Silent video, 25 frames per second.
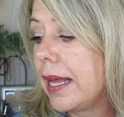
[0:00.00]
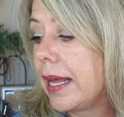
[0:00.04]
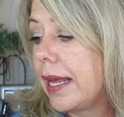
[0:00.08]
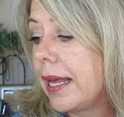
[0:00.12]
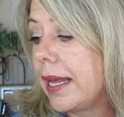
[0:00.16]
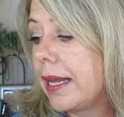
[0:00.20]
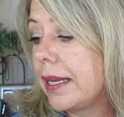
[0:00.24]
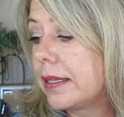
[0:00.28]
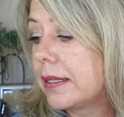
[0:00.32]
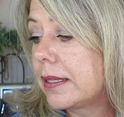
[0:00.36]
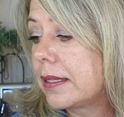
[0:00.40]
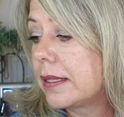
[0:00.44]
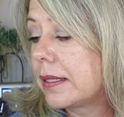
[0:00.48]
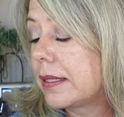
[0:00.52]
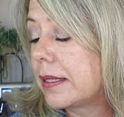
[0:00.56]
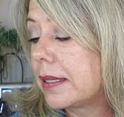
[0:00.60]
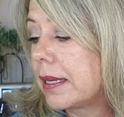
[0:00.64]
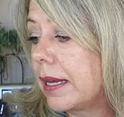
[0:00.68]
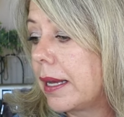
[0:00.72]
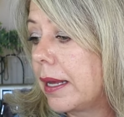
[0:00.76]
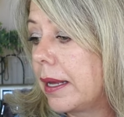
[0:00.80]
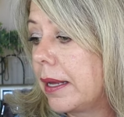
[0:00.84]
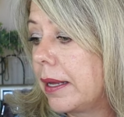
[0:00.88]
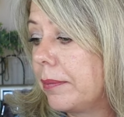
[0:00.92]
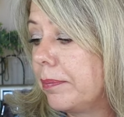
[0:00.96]
it's
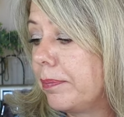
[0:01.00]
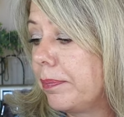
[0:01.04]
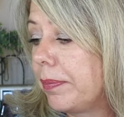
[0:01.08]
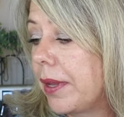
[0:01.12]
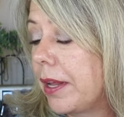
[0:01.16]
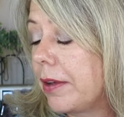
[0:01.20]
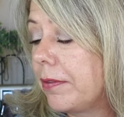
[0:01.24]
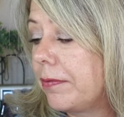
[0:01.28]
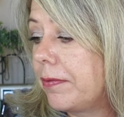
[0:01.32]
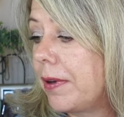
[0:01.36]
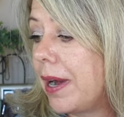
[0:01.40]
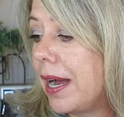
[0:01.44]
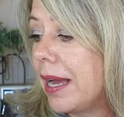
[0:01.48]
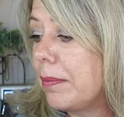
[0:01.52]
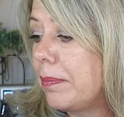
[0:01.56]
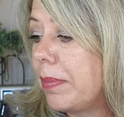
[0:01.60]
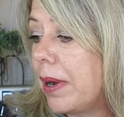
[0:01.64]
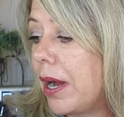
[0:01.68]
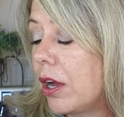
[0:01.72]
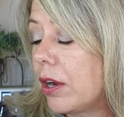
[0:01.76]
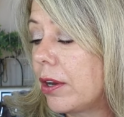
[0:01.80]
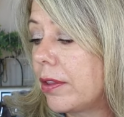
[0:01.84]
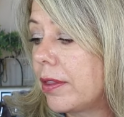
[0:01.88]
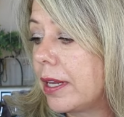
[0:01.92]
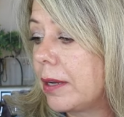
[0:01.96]
um, a fine
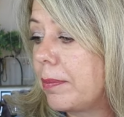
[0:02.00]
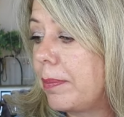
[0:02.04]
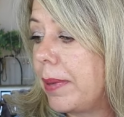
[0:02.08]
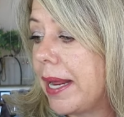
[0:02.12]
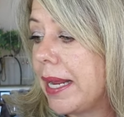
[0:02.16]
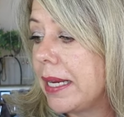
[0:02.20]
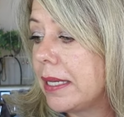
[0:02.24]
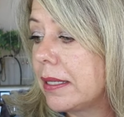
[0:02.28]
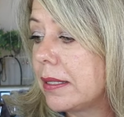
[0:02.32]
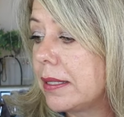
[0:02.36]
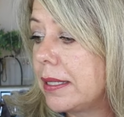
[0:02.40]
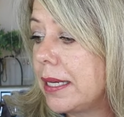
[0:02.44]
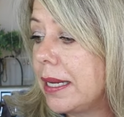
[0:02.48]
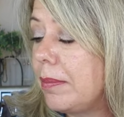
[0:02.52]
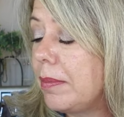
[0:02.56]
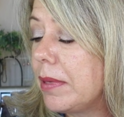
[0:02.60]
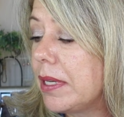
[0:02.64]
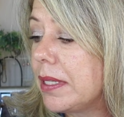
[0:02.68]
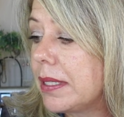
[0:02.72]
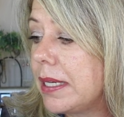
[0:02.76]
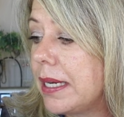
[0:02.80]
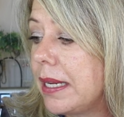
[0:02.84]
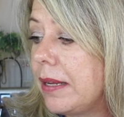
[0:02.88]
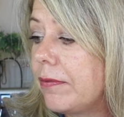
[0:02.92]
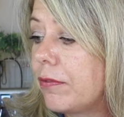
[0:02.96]
powder that blends
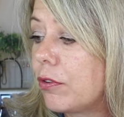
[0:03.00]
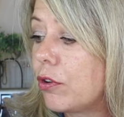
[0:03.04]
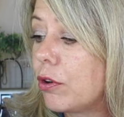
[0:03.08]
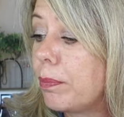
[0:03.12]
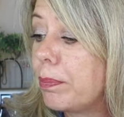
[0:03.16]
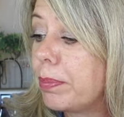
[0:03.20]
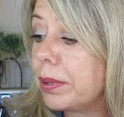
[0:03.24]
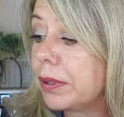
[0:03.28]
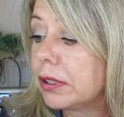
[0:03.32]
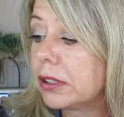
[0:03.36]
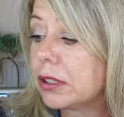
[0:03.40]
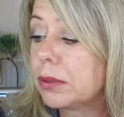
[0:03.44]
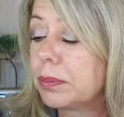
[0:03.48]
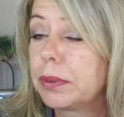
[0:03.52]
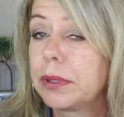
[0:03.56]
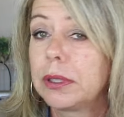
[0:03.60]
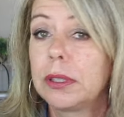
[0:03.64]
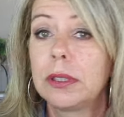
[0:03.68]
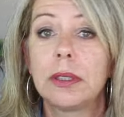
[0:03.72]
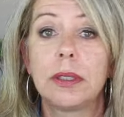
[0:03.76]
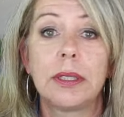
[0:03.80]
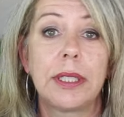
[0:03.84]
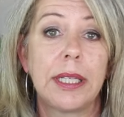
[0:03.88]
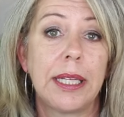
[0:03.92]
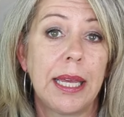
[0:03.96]
seamlessly for a
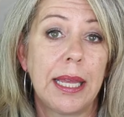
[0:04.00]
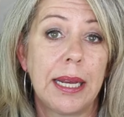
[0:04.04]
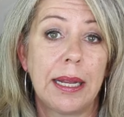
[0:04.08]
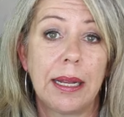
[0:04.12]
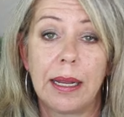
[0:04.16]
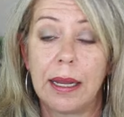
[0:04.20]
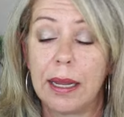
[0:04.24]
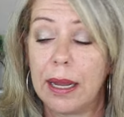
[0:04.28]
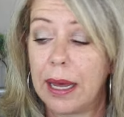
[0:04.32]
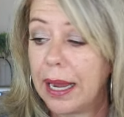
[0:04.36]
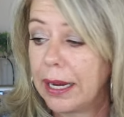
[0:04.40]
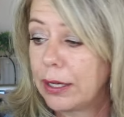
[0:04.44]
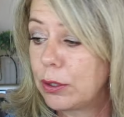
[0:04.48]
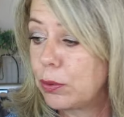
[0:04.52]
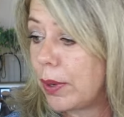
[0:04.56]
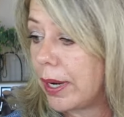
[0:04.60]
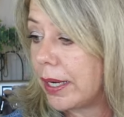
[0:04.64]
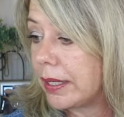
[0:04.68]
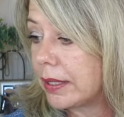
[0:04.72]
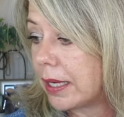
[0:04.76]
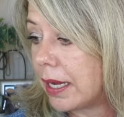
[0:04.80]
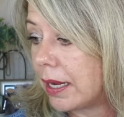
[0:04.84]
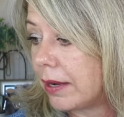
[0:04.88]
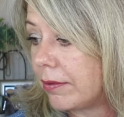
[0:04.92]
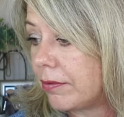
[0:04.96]
buildable yet
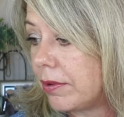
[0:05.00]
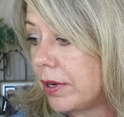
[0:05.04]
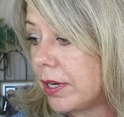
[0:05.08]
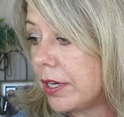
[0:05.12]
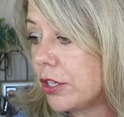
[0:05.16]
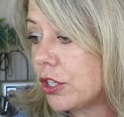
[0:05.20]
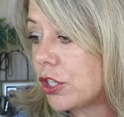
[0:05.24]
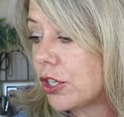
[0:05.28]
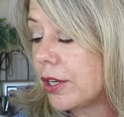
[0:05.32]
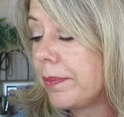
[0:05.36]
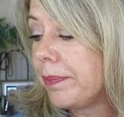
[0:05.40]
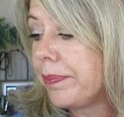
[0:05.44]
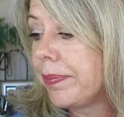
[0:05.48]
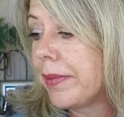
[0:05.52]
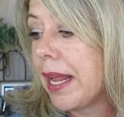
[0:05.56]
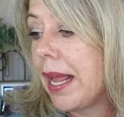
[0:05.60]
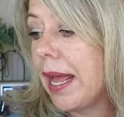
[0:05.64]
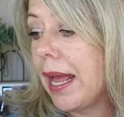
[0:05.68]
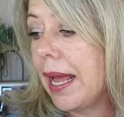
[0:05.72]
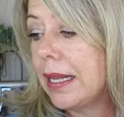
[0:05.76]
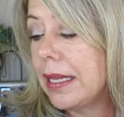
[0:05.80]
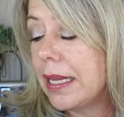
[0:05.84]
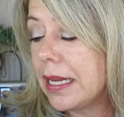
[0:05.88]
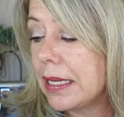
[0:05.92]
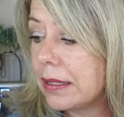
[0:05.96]
lightweight coverage.
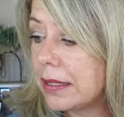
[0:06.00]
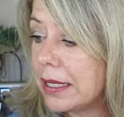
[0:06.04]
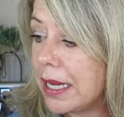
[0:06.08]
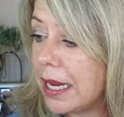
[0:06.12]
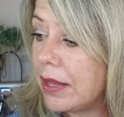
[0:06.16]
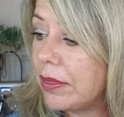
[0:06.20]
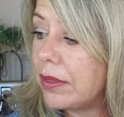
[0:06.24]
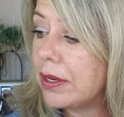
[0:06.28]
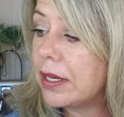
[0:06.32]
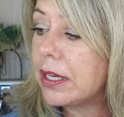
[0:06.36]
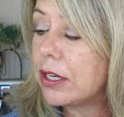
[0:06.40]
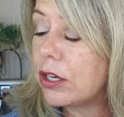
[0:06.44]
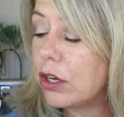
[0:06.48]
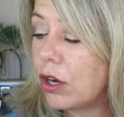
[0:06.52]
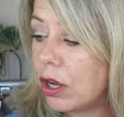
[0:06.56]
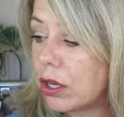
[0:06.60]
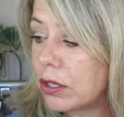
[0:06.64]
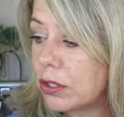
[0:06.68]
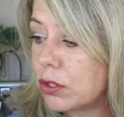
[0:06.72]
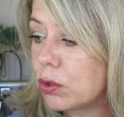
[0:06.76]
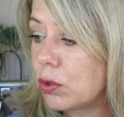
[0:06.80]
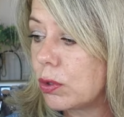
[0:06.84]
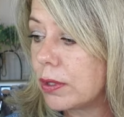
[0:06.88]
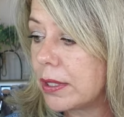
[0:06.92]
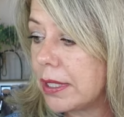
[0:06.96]
And they say that it
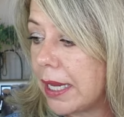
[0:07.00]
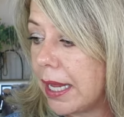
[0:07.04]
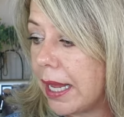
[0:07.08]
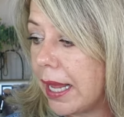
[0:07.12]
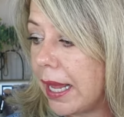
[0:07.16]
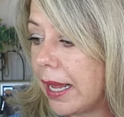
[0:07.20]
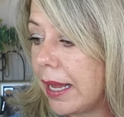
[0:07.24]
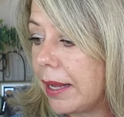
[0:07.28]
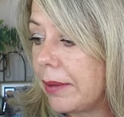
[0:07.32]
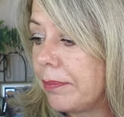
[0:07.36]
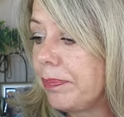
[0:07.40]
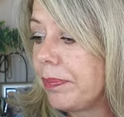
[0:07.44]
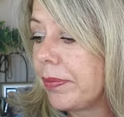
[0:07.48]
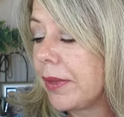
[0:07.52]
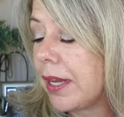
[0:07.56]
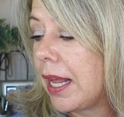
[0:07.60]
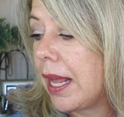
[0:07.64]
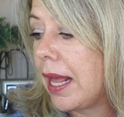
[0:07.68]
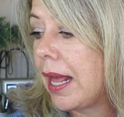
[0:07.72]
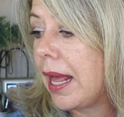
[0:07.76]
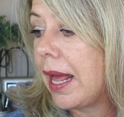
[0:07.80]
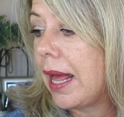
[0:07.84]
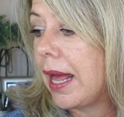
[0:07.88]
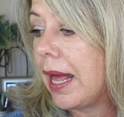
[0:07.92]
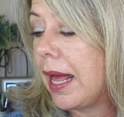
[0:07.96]
lasts all day
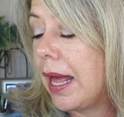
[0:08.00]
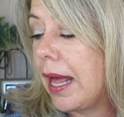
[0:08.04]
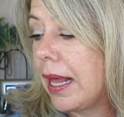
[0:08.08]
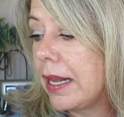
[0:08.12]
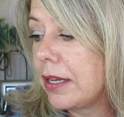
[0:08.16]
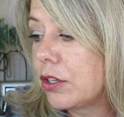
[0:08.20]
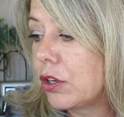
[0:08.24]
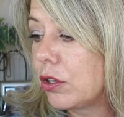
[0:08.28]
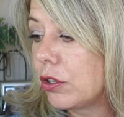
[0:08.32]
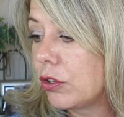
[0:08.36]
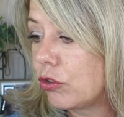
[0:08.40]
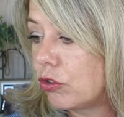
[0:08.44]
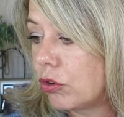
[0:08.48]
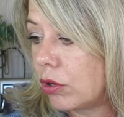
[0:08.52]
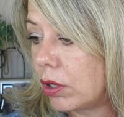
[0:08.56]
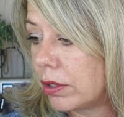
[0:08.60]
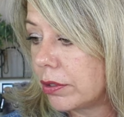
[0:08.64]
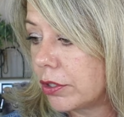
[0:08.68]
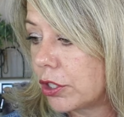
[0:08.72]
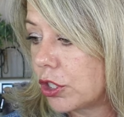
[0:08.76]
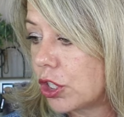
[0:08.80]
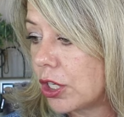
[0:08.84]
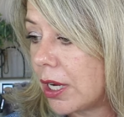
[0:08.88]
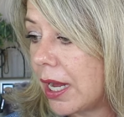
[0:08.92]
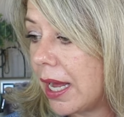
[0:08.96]
and
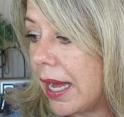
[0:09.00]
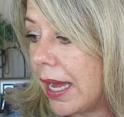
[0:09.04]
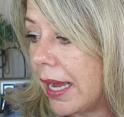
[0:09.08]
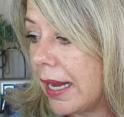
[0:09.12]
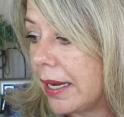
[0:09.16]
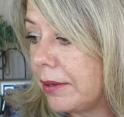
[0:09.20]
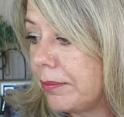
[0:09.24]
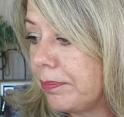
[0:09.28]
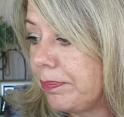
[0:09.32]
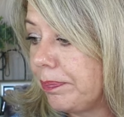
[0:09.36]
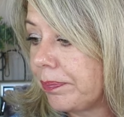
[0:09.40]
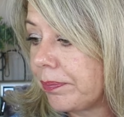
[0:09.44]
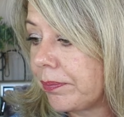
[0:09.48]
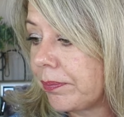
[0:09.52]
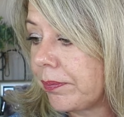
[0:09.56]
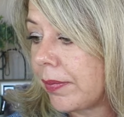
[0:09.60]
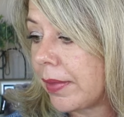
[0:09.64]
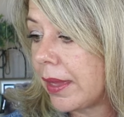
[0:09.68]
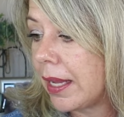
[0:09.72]
controls shine.